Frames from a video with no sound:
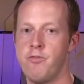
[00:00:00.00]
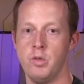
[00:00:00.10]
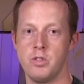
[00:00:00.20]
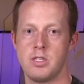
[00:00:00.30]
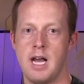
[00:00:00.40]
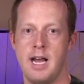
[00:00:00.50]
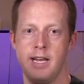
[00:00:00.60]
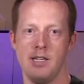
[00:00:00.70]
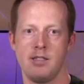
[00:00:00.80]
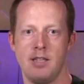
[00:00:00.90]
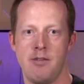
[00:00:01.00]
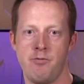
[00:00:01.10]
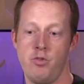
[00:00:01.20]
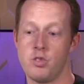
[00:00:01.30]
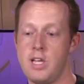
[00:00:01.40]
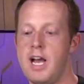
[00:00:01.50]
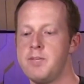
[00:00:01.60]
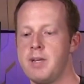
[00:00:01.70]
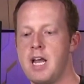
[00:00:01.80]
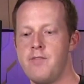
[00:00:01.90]
a full-size, not
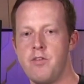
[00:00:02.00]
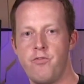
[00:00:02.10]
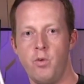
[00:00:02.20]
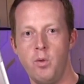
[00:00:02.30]
full-size, but kind of a